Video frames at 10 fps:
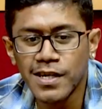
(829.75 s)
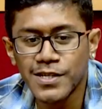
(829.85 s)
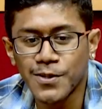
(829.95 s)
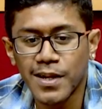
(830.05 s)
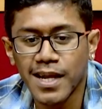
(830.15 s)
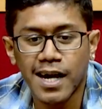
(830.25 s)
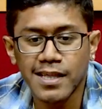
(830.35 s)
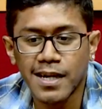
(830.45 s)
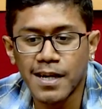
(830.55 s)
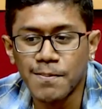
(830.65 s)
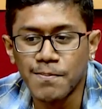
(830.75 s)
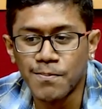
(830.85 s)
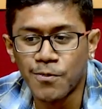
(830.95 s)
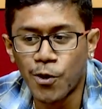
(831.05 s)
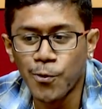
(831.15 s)
So I got
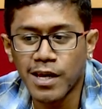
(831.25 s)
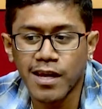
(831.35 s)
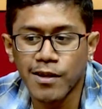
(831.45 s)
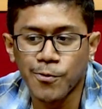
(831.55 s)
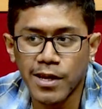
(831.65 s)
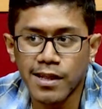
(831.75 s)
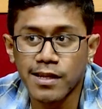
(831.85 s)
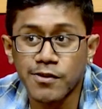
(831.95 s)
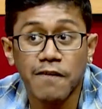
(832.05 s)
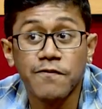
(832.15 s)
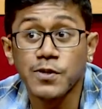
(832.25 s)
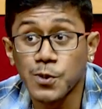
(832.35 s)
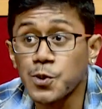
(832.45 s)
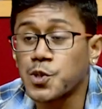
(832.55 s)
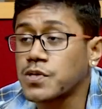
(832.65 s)
more we can create draft
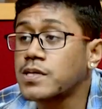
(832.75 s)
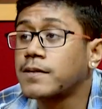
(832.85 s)
resolutions.